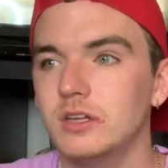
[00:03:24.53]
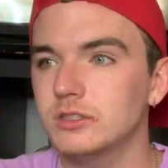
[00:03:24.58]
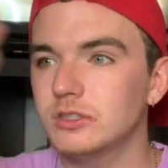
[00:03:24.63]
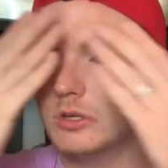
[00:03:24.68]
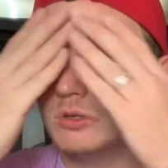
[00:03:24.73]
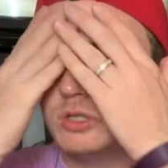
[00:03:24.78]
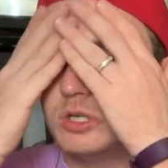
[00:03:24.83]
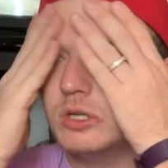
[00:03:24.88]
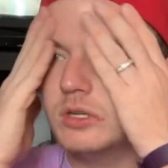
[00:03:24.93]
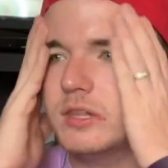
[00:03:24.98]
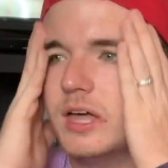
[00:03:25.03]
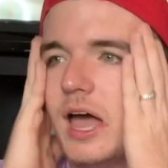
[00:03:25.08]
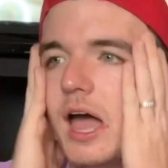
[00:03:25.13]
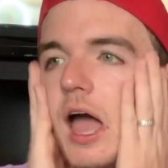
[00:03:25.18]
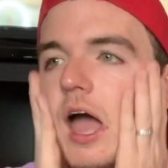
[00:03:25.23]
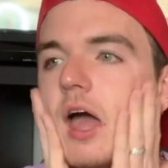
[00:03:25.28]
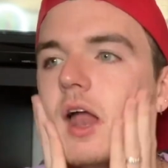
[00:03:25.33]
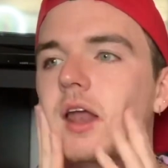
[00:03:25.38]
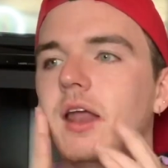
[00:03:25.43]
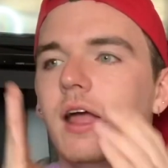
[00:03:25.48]
so do
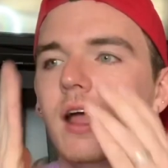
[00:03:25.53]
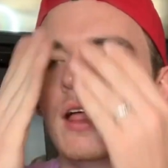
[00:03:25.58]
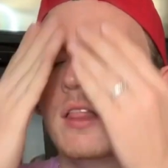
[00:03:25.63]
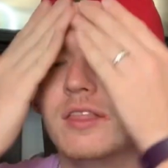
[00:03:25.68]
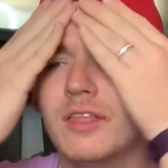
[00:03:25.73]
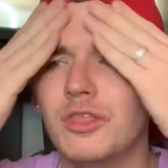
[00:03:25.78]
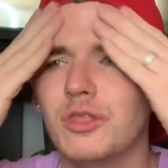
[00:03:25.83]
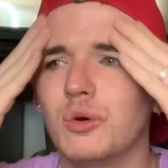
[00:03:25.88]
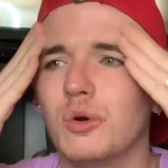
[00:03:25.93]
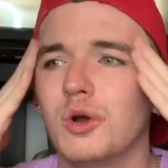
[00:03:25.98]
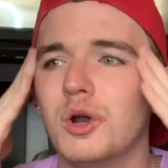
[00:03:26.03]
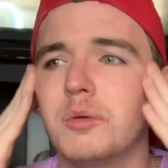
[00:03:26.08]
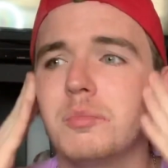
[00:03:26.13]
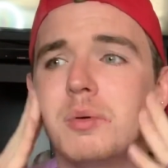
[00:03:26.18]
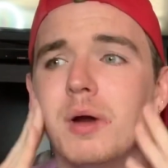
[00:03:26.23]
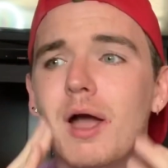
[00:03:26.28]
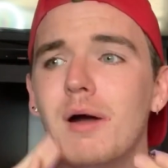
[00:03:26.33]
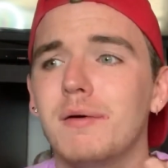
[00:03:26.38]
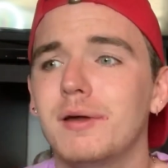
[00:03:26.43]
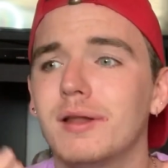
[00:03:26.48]
that, and then throw on a
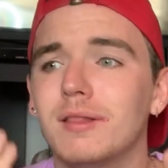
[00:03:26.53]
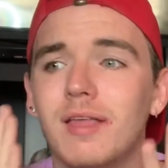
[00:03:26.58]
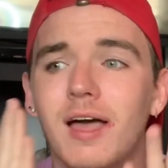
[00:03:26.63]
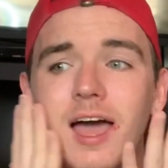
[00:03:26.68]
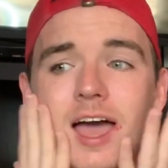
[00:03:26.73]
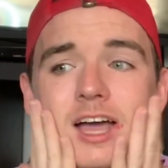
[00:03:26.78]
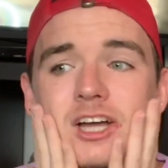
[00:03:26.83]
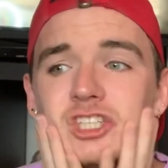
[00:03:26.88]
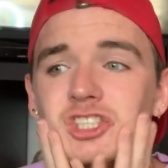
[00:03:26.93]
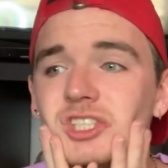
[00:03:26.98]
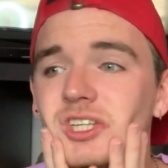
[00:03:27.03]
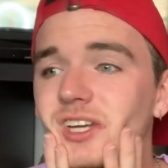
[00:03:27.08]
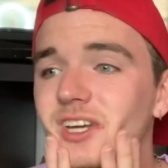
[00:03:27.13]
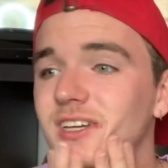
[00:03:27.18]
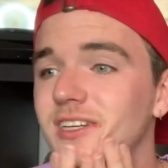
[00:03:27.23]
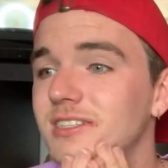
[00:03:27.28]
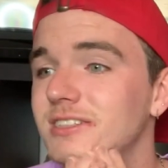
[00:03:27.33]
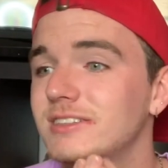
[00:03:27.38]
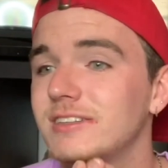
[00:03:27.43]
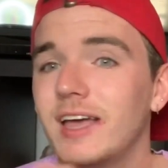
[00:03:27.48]
brow and a lash,
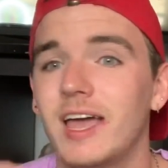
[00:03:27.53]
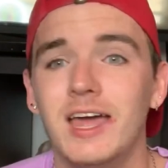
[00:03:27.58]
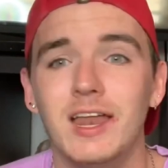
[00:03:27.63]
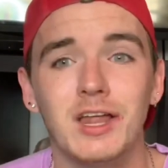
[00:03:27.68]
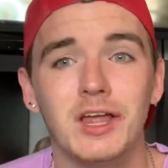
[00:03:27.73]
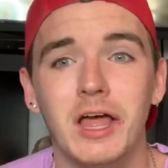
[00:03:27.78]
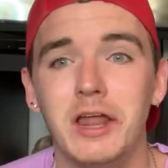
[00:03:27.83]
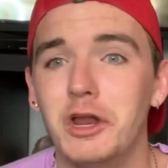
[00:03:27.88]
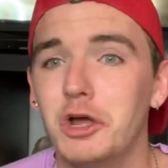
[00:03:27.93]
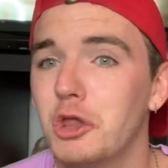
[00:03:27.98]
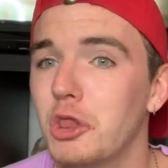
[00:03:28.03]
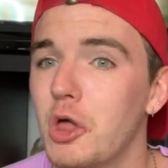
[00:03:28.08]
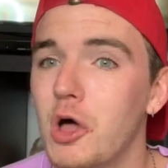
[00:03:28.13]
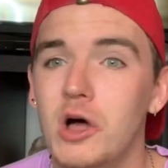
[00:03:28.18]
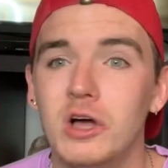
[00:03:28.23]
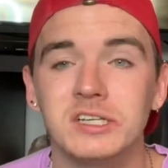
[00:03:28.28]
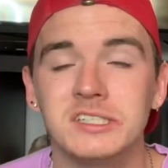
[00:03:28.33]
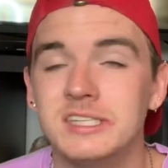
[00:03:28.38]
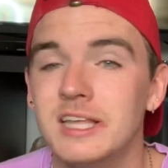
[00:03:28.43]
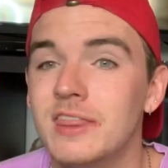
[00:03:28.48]
sis, and a
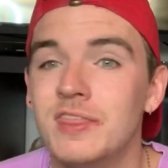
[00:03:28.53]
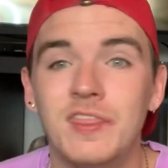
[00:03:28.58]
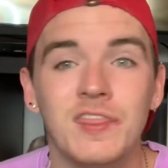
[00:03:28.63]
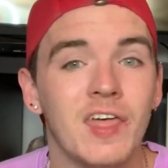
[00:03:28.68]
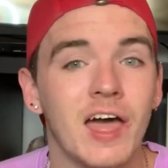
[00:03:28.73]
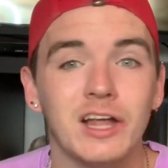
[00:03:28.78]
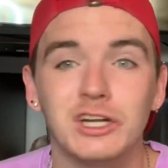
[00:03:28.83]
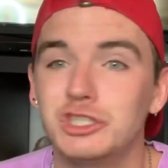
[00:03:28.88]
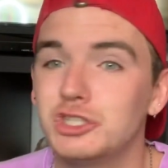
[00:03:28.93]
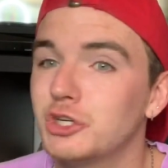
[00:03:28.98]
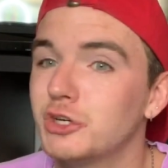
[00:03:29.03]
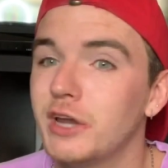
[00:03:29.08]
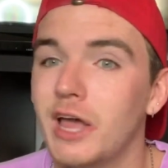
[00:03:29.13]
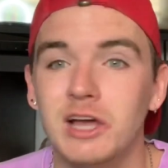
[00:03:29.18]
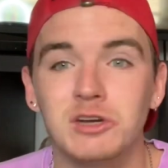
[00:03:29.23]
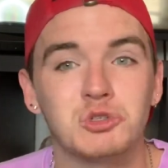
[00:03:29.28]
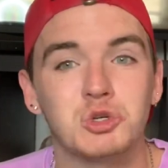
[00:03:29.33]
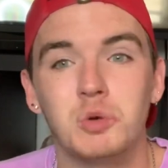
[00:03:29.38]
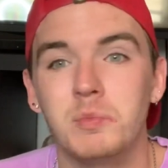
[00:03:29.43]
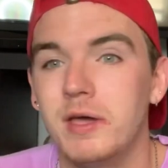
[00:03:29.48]
gloss, and that's your
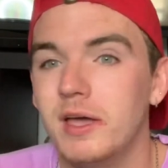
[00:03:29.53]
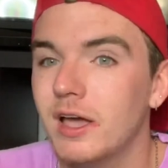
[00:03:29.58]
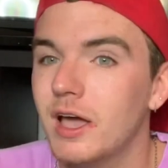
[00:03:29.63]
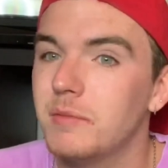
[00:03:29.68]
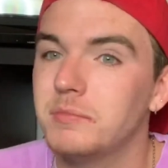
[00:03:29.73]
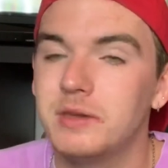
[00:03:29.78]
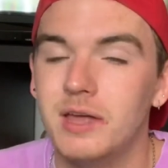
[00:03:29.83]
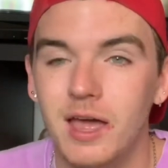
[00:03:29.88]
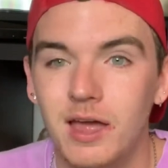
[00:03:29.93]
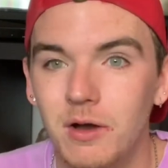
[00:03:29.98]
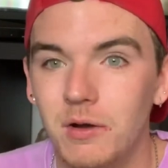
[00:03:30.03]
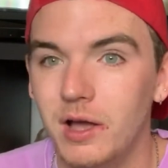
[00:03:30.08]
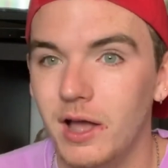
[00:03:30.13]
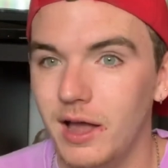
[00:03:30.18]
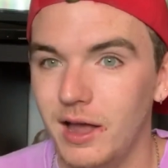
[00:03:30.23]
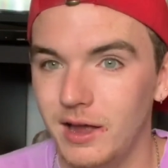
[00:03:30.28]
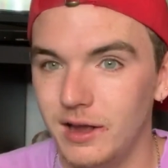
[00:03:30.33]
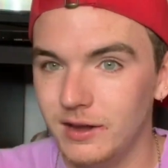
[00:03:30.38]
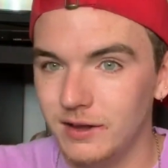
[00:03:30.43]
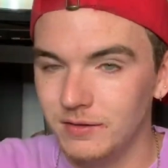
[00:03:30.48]
natural makeup day,
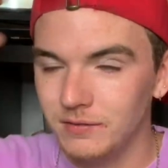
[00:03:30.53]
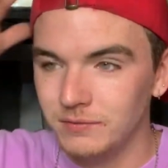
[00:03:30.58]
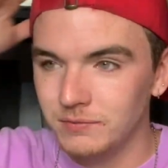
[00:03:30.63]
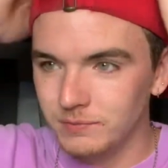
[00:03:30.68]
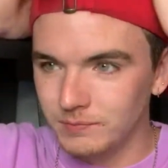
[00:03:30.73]
okay?